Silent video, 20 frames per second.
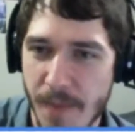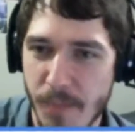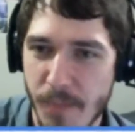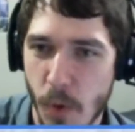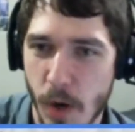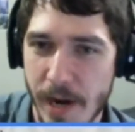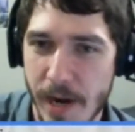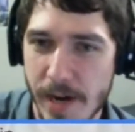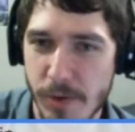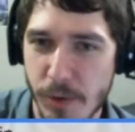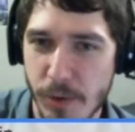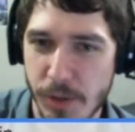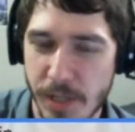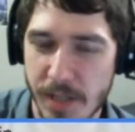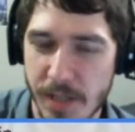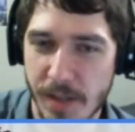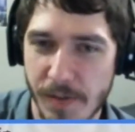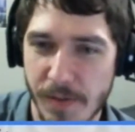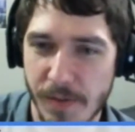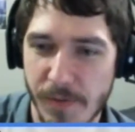more
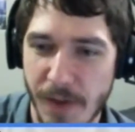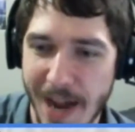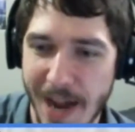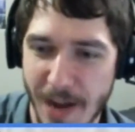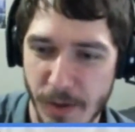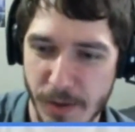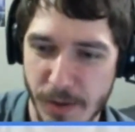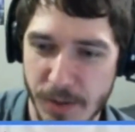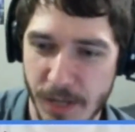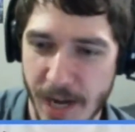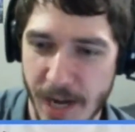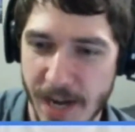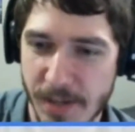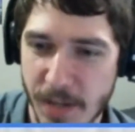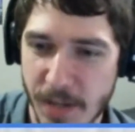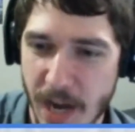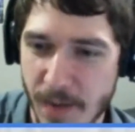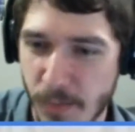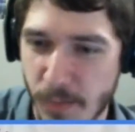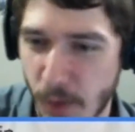interested in the file size.
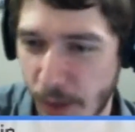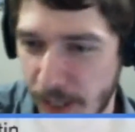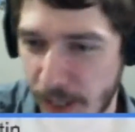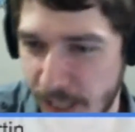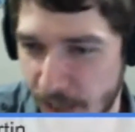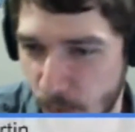I'm looking at